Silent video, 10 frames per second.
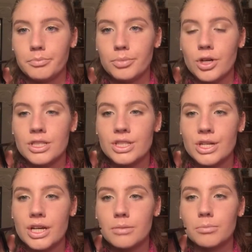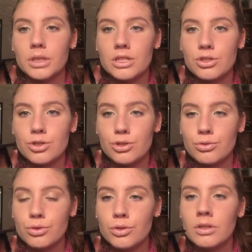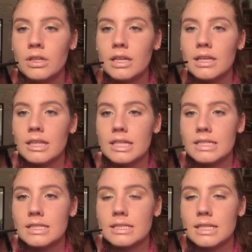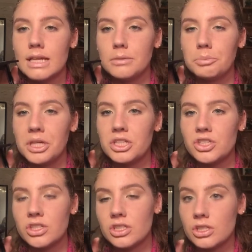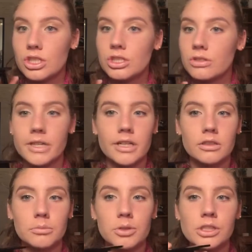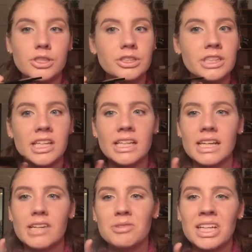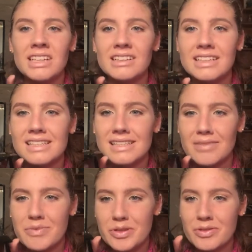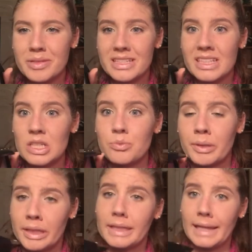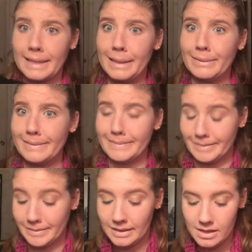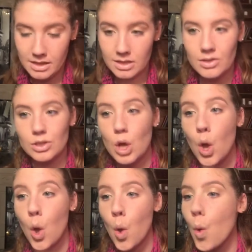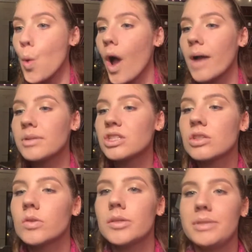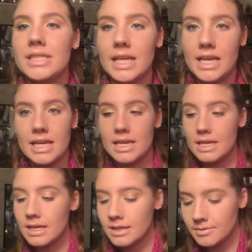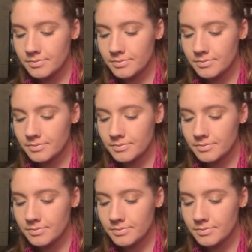bronzer and blush dual. This is in peach and this is just a regular bronzer shade, and I'm kind of like skeptical because this is really like neon. So I'm just going to be taking